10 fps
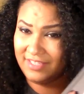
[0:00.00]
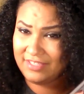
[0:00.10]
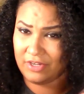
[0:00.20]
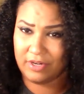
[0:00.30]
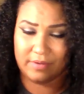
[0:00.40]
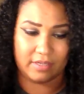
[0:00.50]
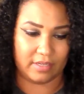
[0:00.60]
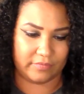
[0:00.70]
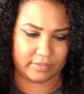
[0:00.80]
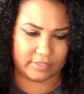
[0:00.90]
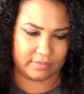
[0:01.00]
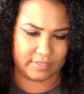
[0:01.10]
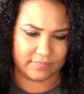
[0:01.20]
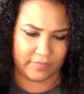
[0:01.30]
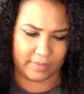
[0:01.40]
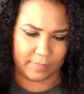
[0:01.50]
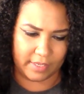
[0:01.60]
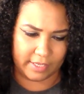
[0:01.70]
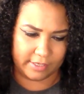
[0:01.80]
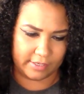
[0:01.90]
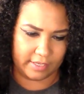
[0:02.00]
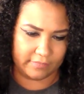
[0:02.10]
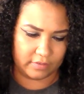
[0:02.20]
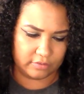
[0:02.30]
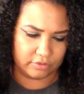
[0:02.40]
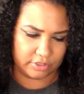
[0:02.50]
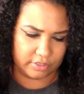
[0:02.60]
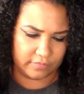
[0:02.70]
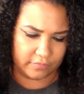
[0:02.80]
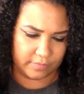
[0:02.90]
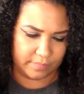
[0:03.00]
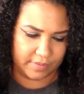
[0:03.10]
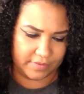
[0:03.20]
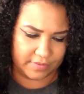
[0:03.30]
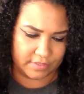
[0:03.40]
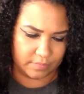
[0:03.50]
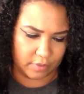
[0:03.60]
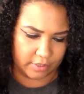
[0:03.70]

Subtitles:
It's a hardcover too. It's Vampire Evolution, From Myth to